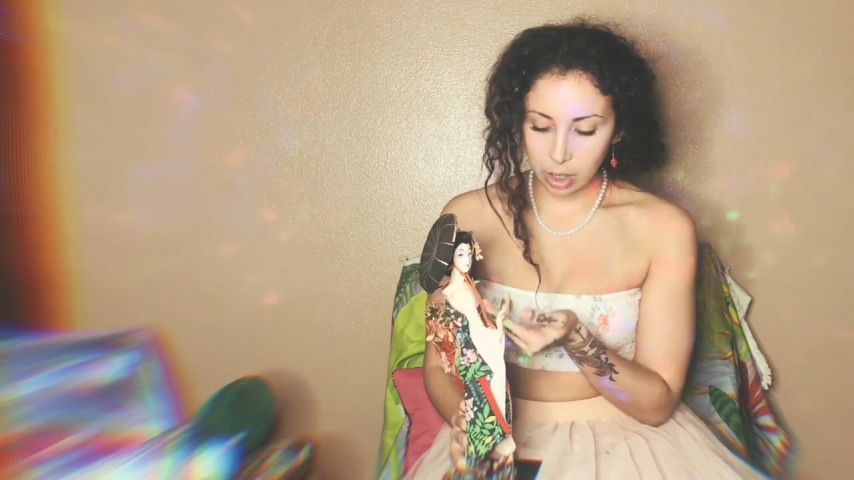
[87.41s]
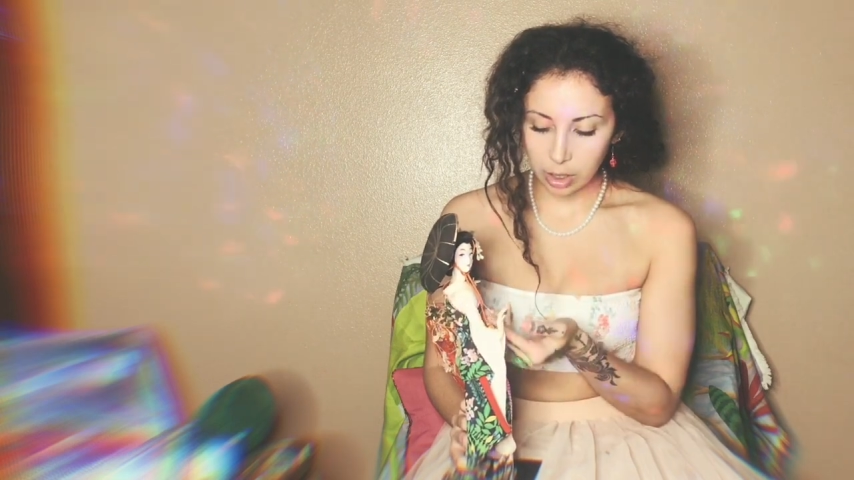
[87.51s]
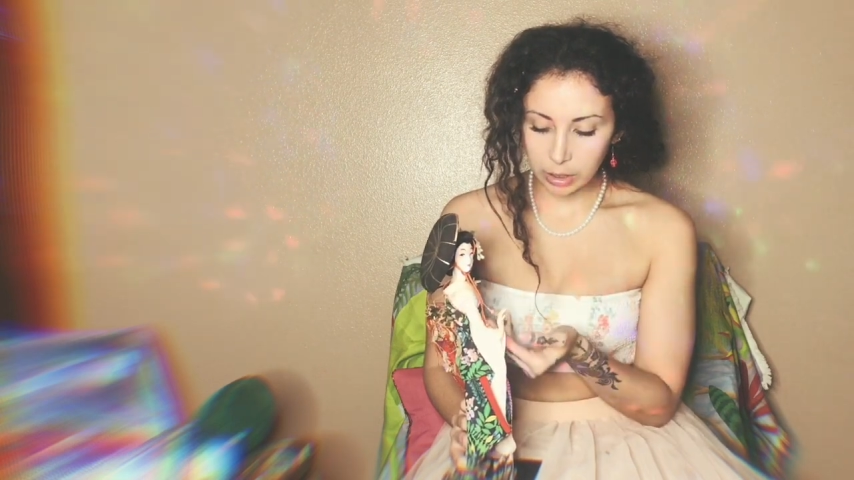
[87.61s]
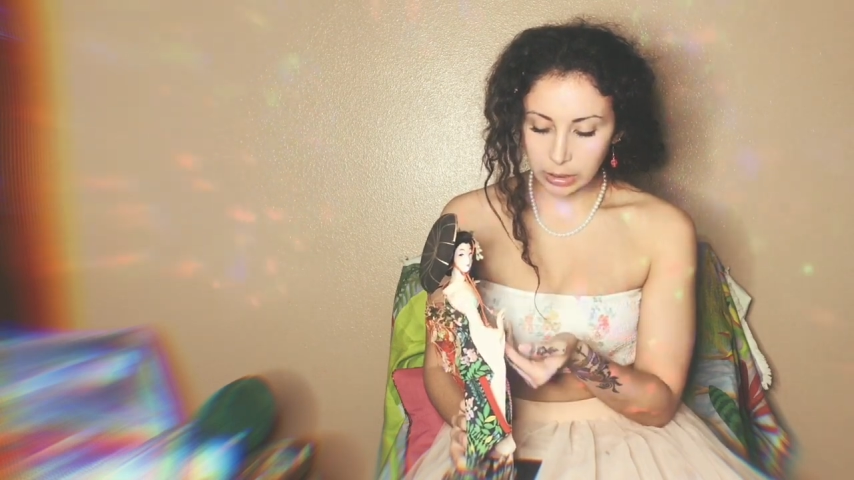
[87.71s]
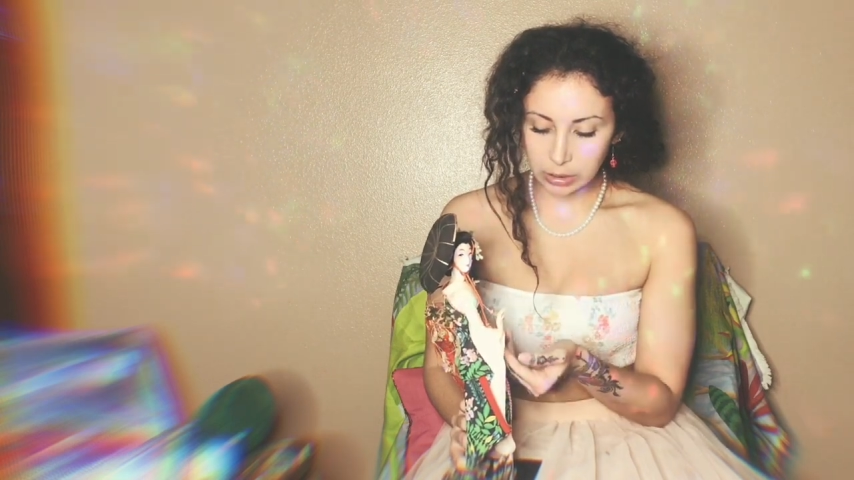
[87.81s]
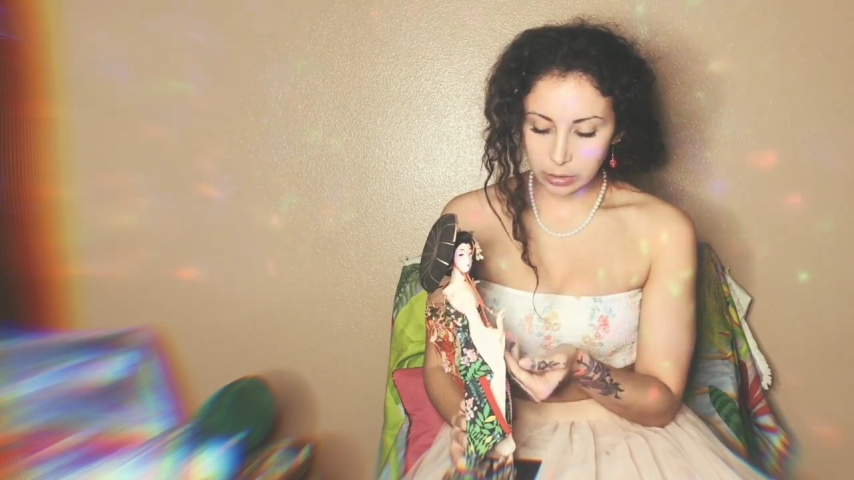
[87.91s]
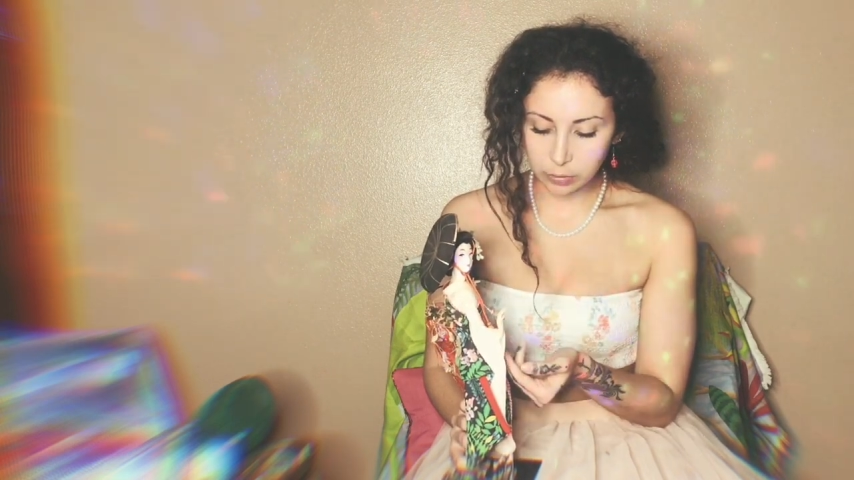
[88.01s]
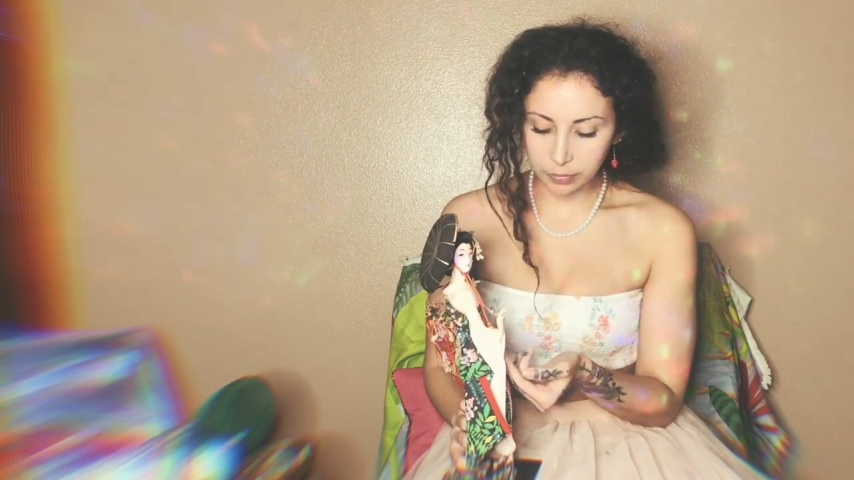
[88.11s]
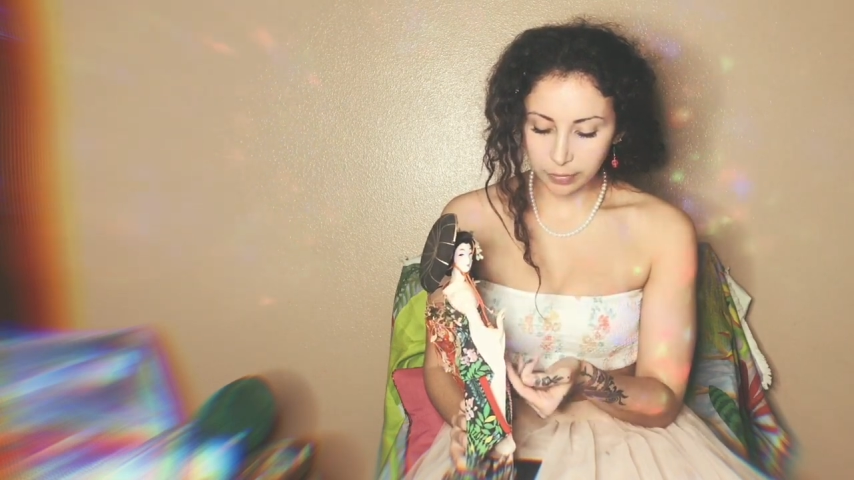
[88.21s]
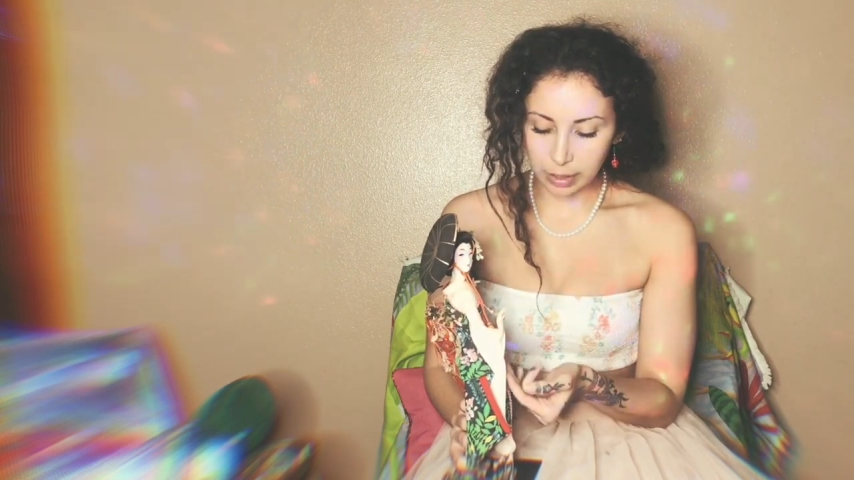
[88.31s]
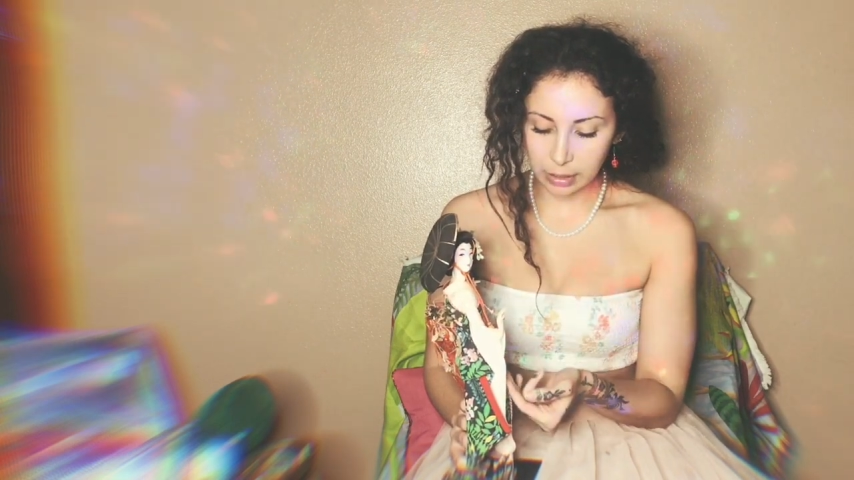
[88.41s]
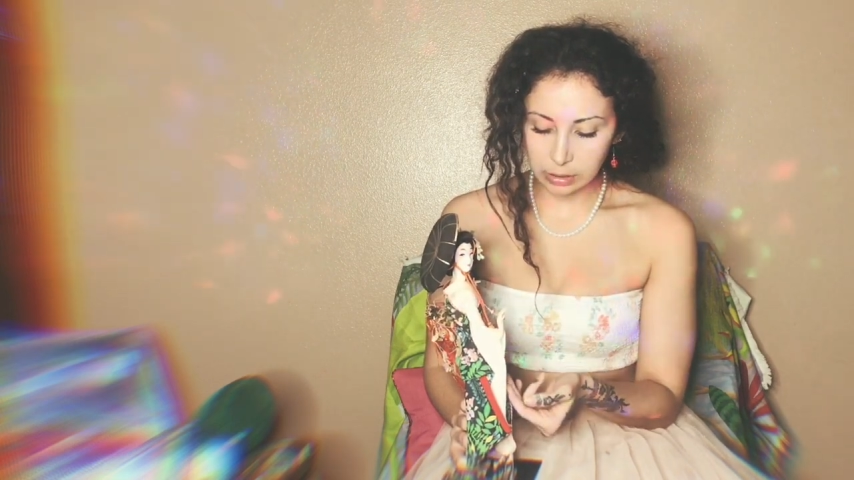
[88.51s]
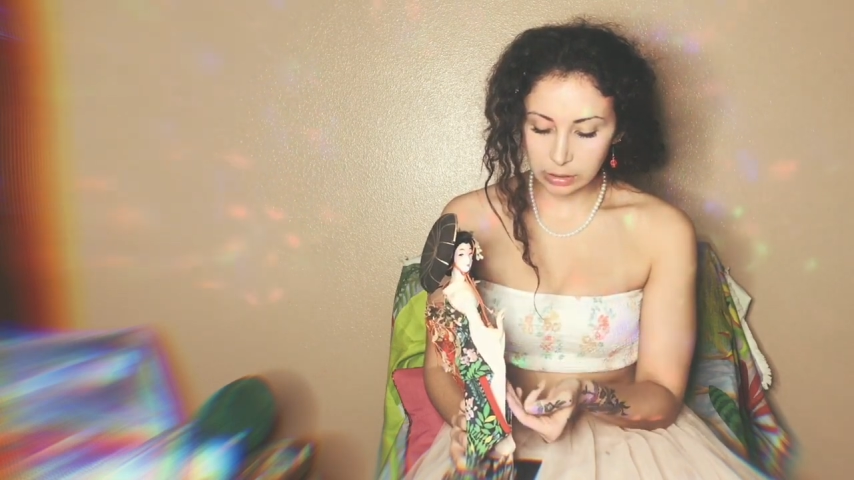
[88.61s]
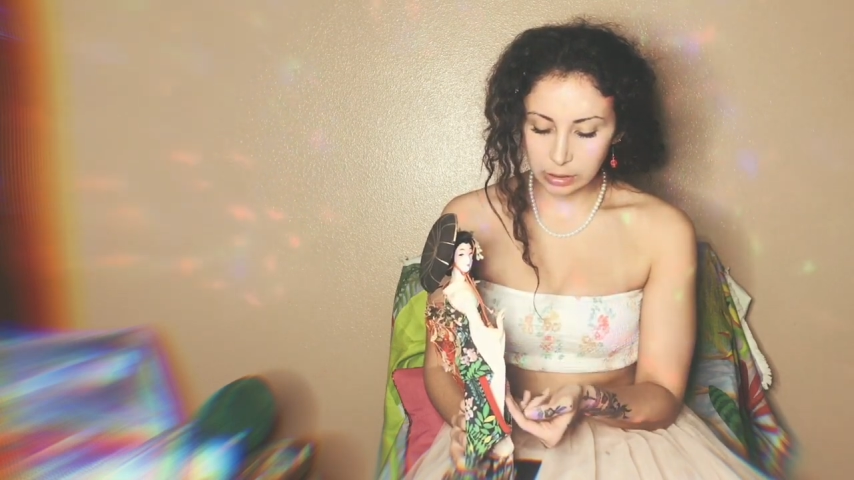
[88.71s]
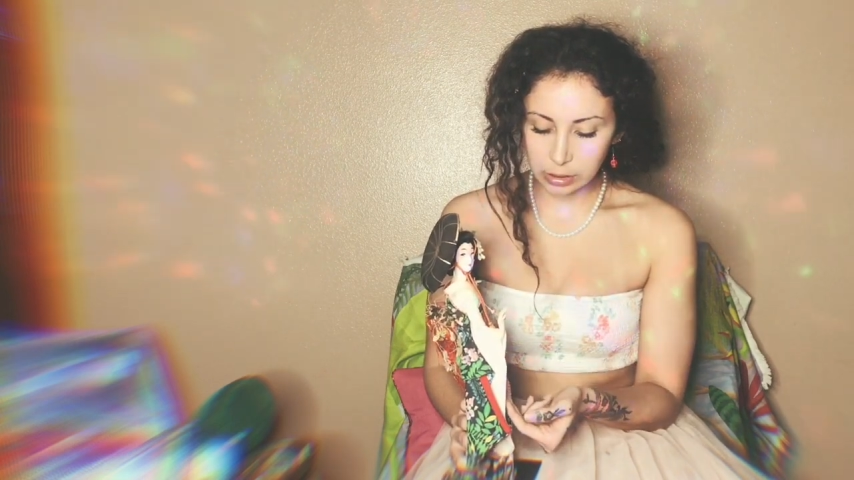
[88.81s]
harnessed,
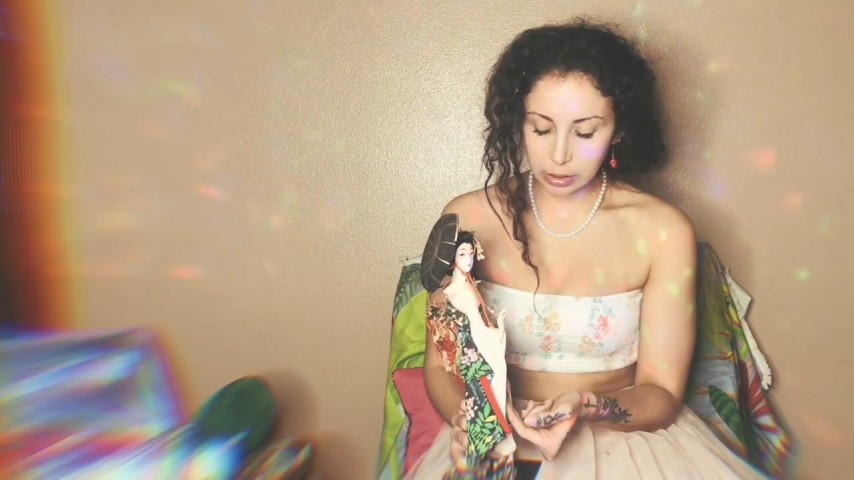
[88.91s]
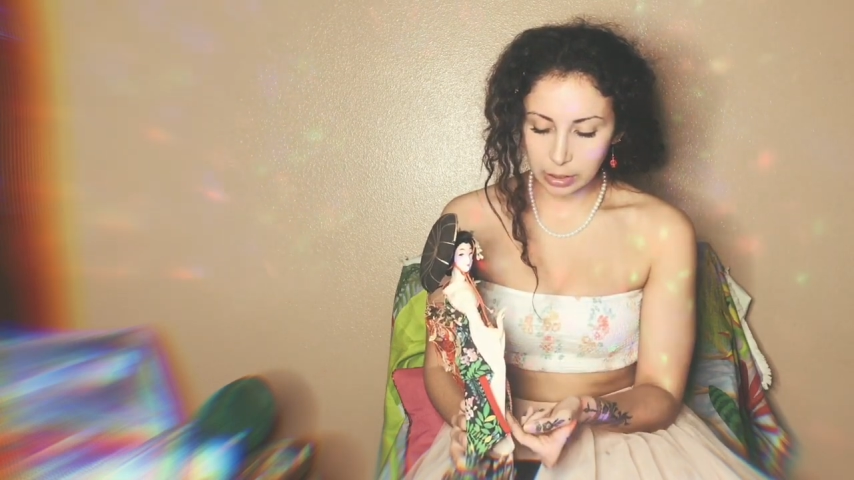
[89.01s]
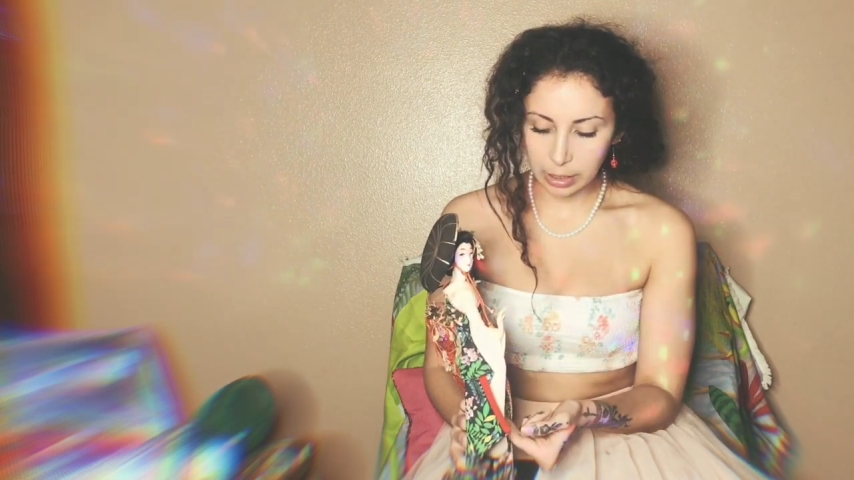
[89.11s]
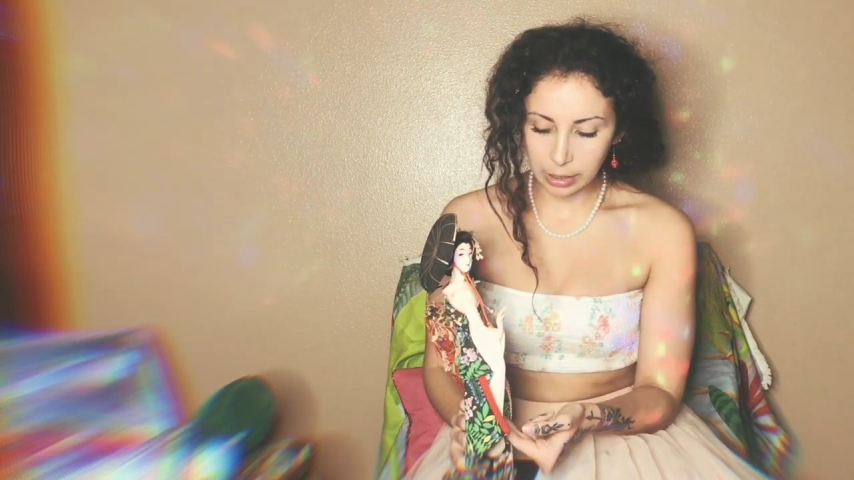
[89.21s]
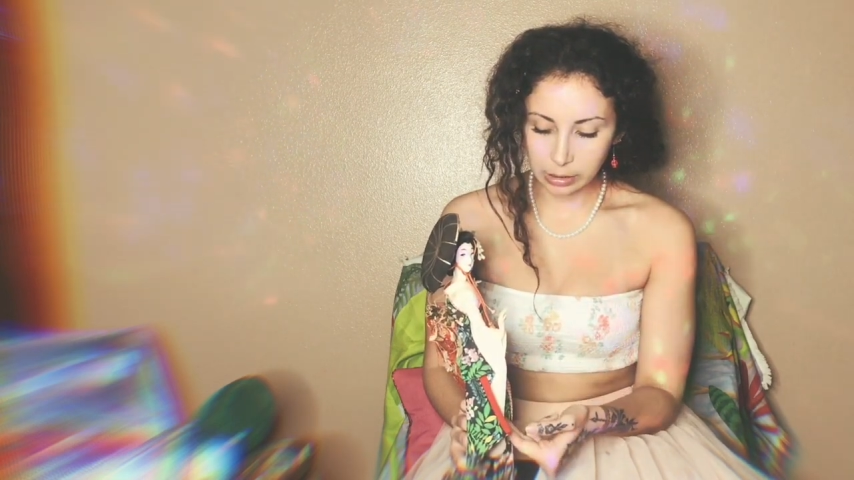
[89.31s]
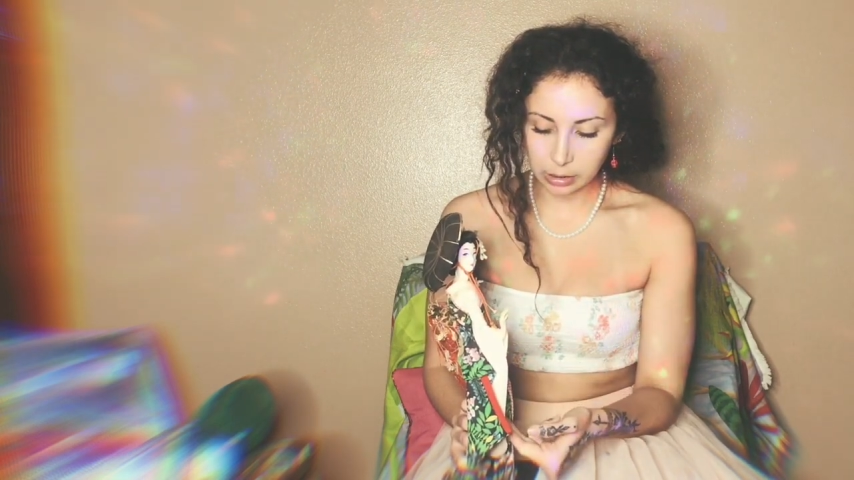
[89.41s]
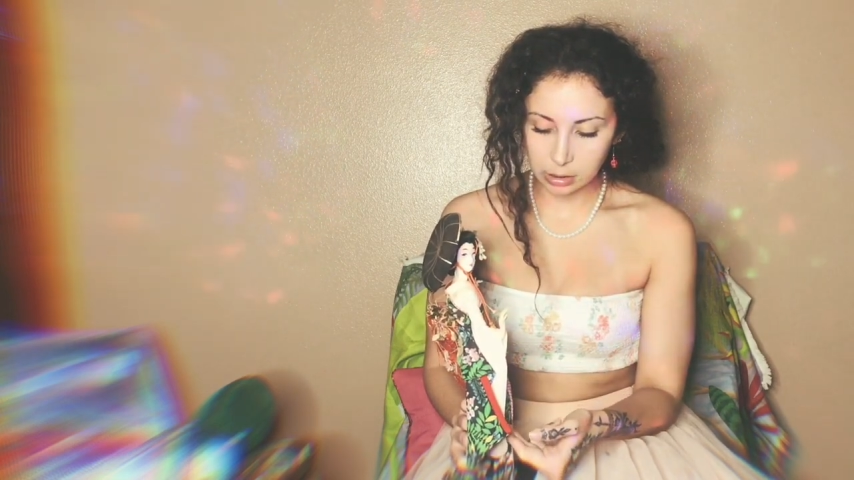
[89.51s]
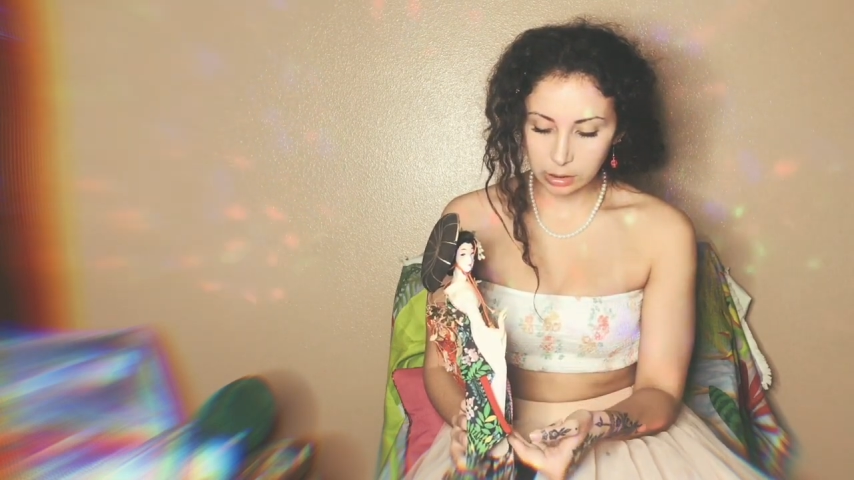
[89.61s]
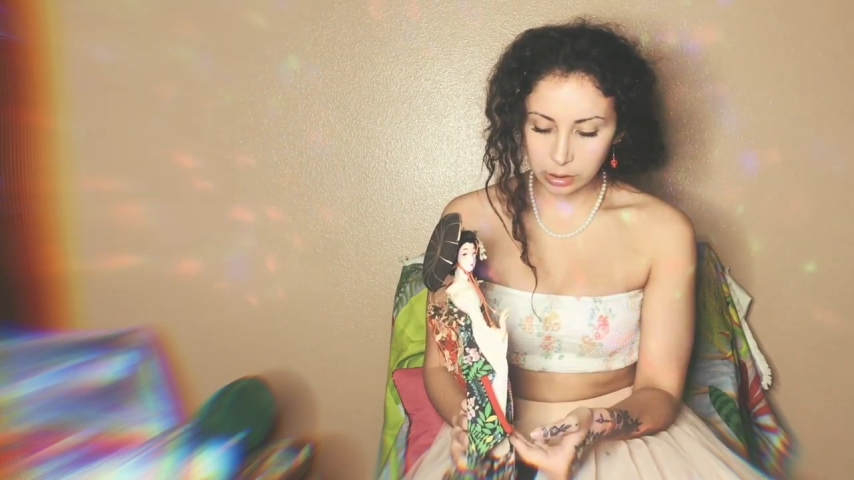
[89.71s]
refined, and